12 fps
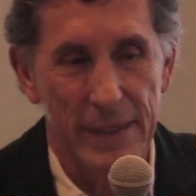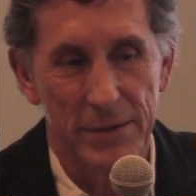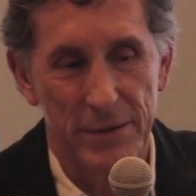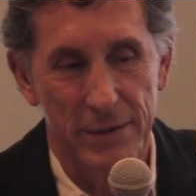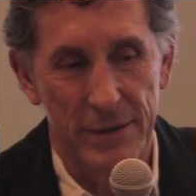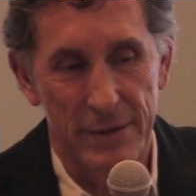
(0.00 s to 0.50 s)
that
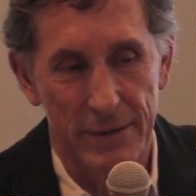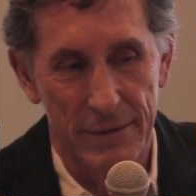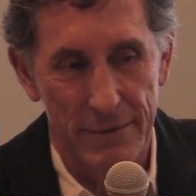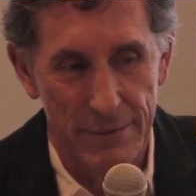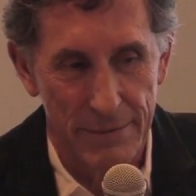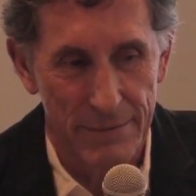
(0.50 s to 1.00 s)
you can
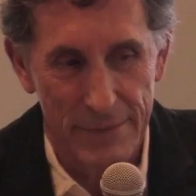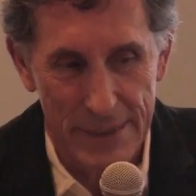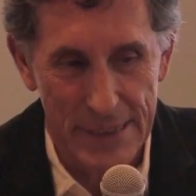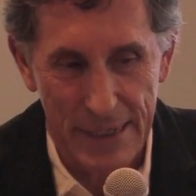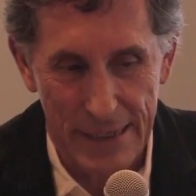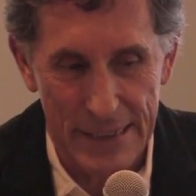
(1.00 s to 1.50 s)

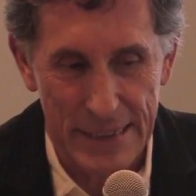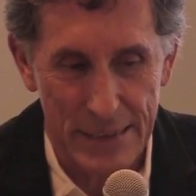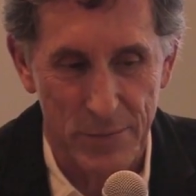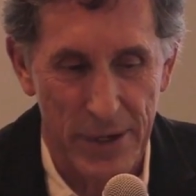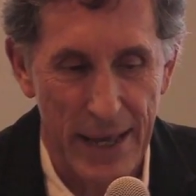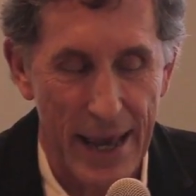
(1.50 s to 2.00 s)
say this is
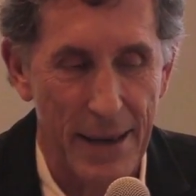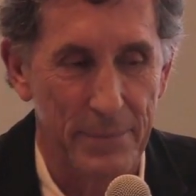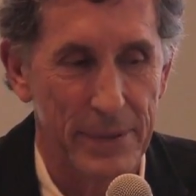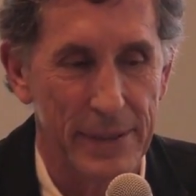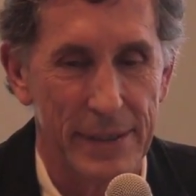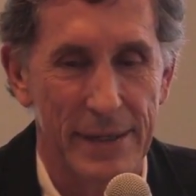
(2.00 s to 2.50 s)
what
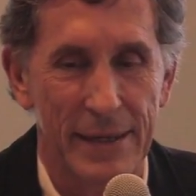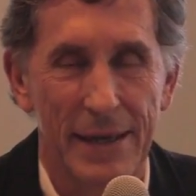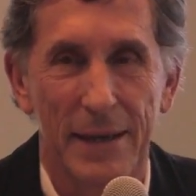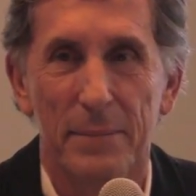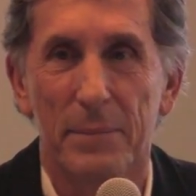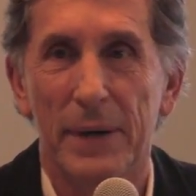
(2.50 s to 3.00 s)
happened.
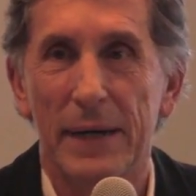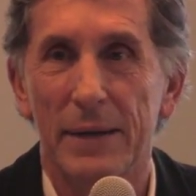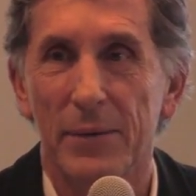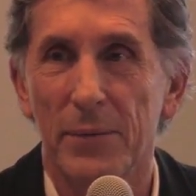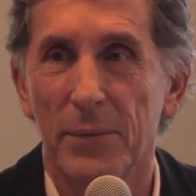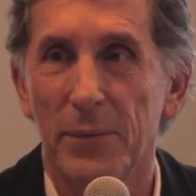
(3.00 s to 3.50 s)
But
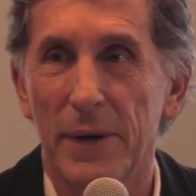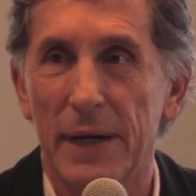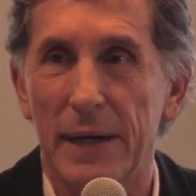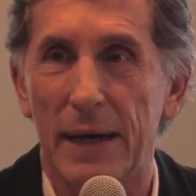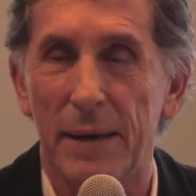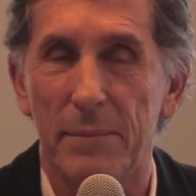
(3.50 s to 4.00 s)

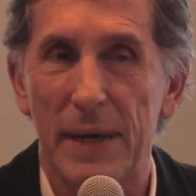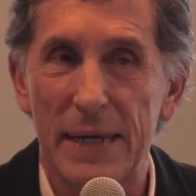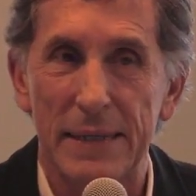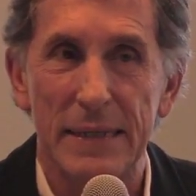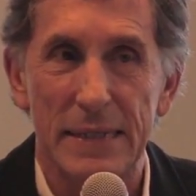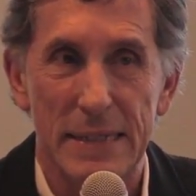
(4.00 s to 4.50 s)
when I
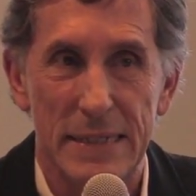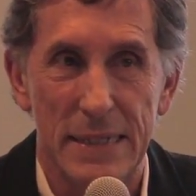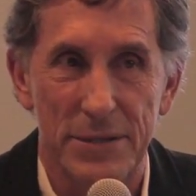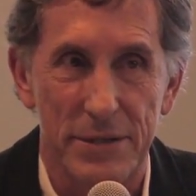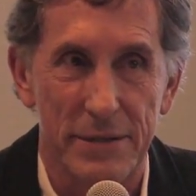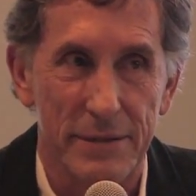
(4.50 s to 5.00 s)
made the
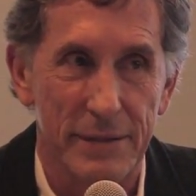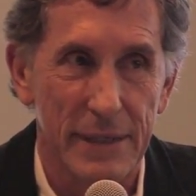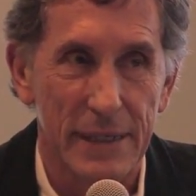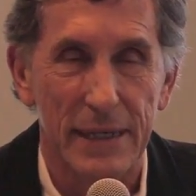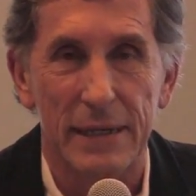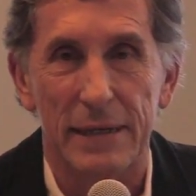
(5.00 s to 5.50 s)
decision,
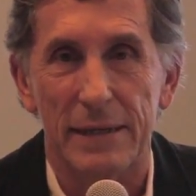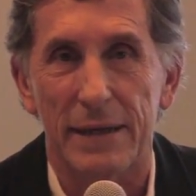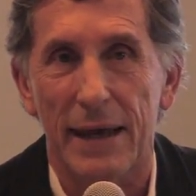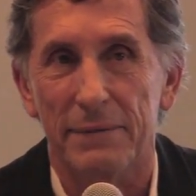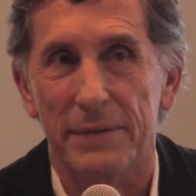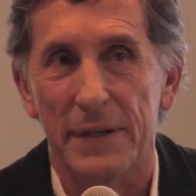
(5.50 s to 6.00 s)
clearly you
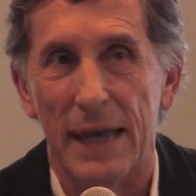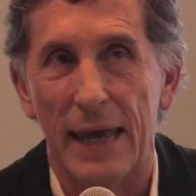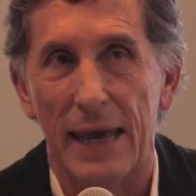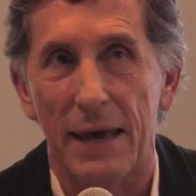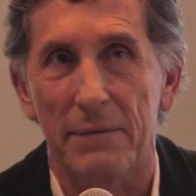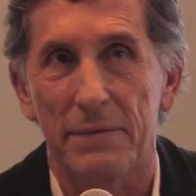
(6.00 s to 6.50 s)
have to
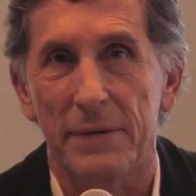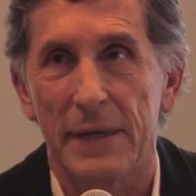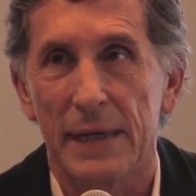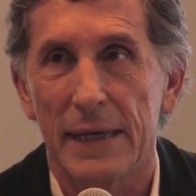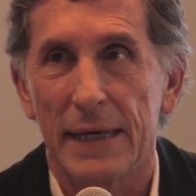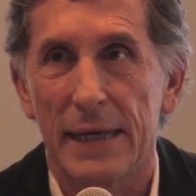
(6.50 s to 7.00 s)
have
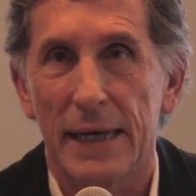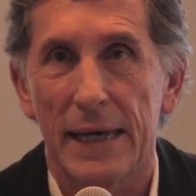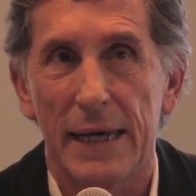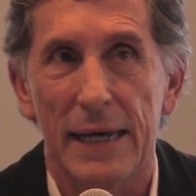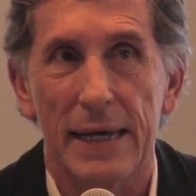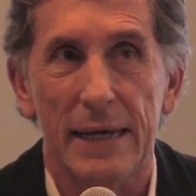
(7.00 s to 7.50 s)

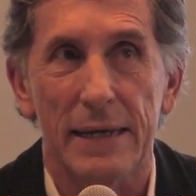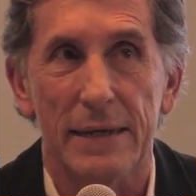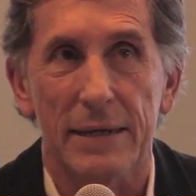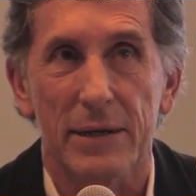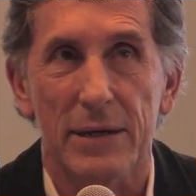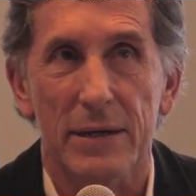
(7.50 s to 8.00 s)
a
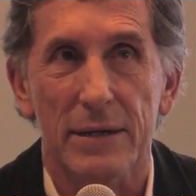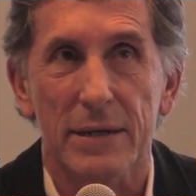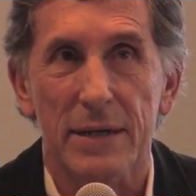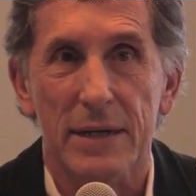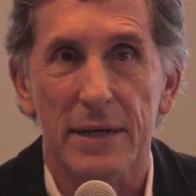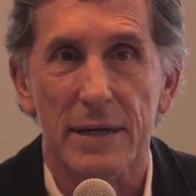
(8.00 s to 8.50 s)

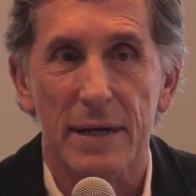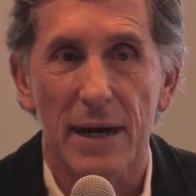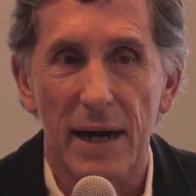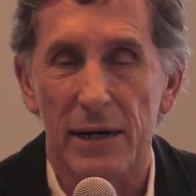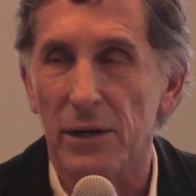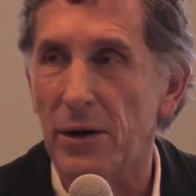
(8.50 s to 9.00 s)

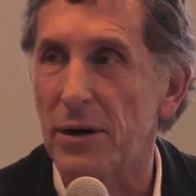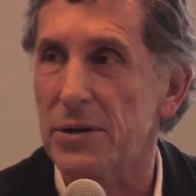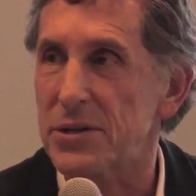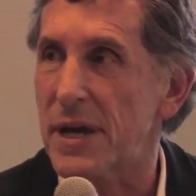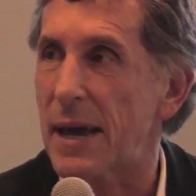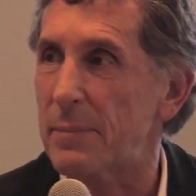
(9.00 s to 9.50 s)
kind of
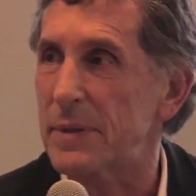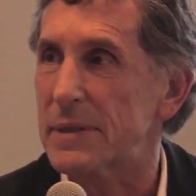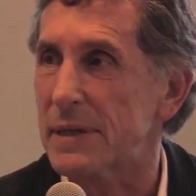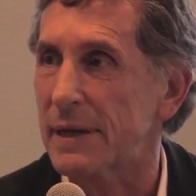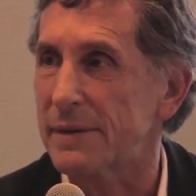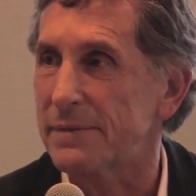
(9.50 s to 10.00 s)
large
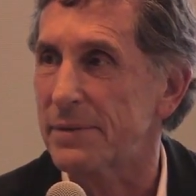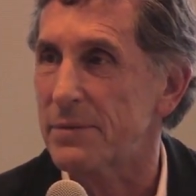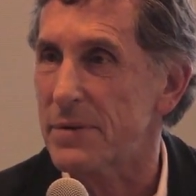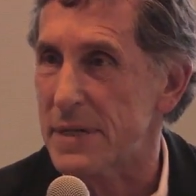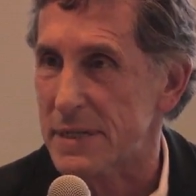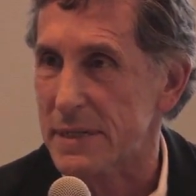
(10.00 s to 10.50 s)
appetite for
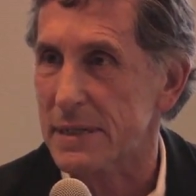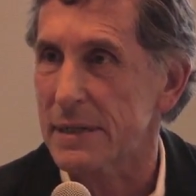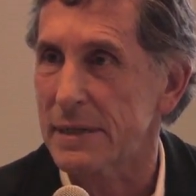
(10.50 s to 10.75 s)
risk.